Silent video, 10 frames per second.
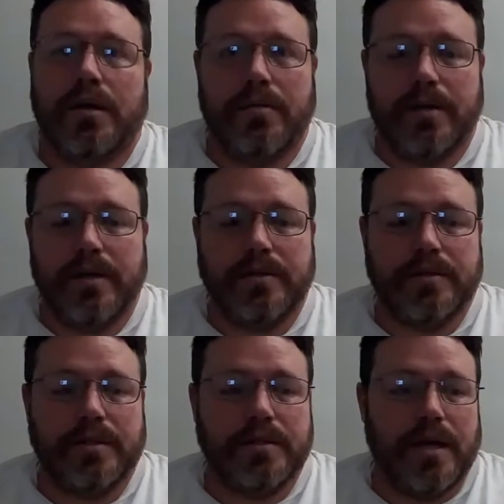And I
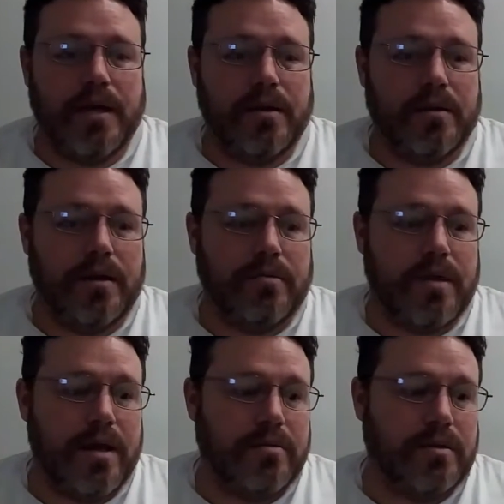just decided that
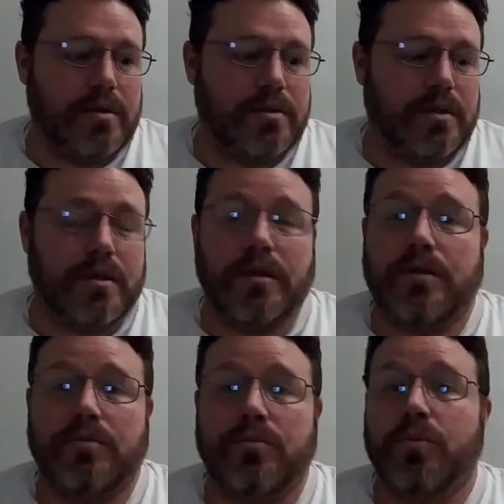rather than sit
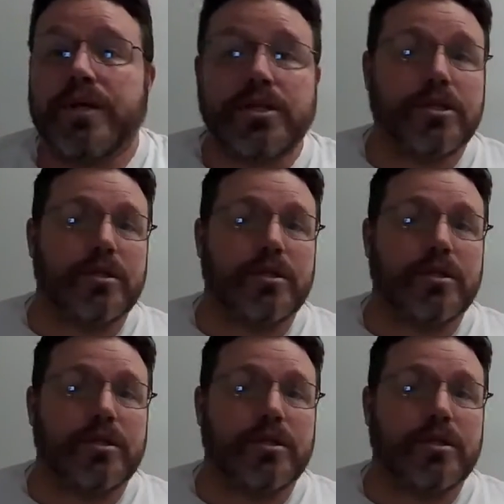there and wish